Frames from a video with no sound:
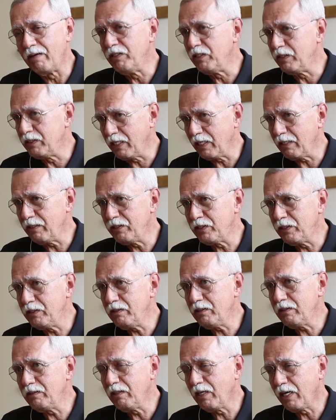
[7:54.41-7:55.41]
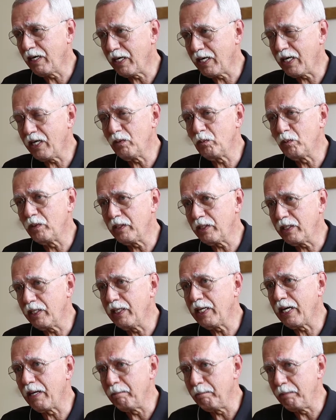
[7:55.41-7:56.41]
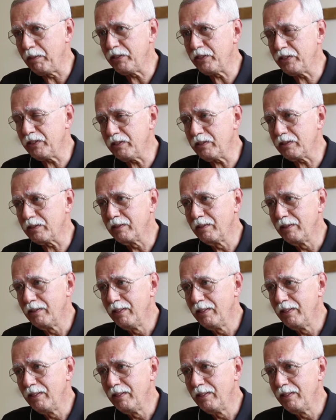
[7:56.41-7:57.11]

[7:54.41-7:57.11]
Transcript: intelligent, hardworking, ambitious.